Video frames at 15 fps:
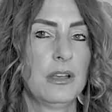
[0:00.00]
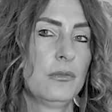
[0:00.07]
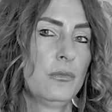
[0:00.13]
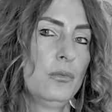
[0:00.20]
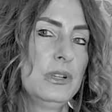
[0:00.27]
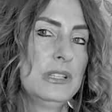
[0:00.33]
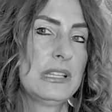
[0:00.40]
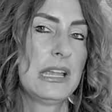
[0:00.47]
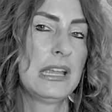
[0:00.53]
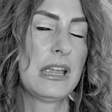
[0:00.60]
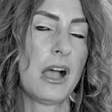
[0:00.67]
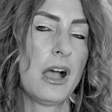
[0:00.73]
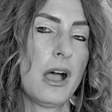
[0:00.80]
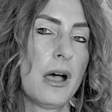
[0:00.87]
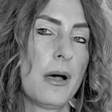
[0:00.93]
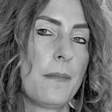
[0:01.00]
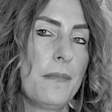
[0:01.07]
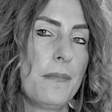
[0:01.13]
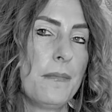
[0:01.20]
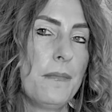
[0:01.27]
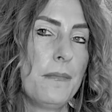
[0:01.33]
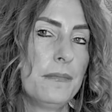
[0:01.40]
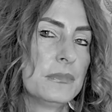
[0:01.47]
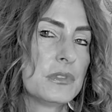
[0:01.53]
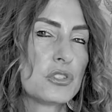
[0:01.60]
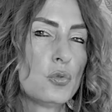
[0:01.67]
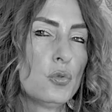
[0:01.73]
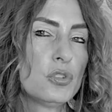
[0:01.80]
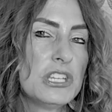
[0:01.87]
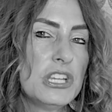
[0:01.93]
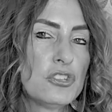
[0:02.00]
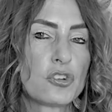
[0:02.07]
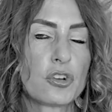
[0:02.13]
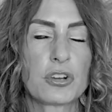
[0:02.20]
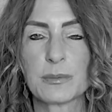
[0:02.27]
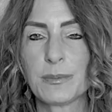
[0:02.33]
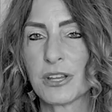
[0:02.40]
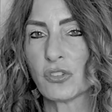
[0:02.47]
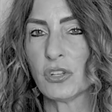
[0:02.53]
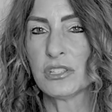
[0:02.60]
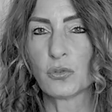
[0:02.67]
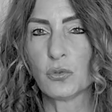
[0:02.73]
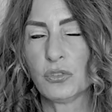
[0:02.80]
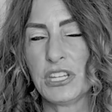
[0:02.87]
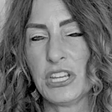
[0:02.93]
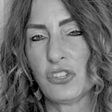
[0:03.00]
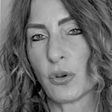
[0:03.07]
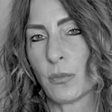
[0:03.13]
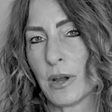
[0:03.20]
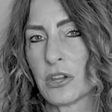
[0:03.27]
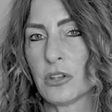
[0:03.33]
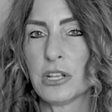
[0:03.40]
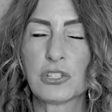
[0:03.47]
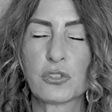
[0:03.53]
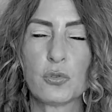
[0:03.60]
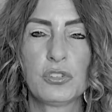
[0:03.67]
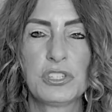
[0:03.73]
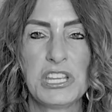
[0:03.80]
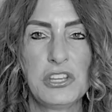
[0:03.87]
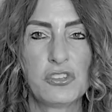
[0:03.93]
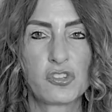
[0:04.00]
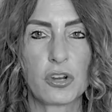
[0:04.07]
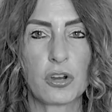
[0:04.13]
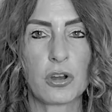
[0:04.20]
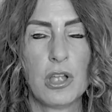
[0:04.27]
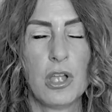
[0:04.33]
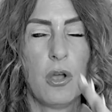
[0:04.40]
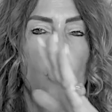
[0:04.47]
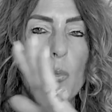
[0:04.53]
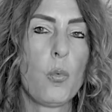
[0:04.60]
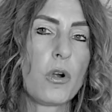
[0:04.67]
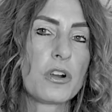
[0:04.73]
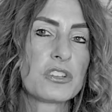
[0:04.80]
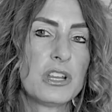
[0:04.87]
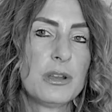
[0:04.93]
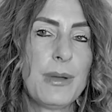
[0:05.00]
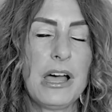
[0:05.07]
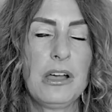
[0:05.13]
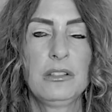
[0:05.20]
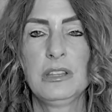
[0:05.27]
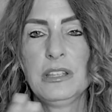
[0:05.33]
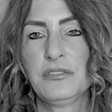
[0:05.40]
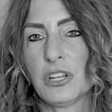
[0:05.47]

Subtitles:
was a school teacher, special ed school teacher, regular ed school teacher, worked on a mountain, lived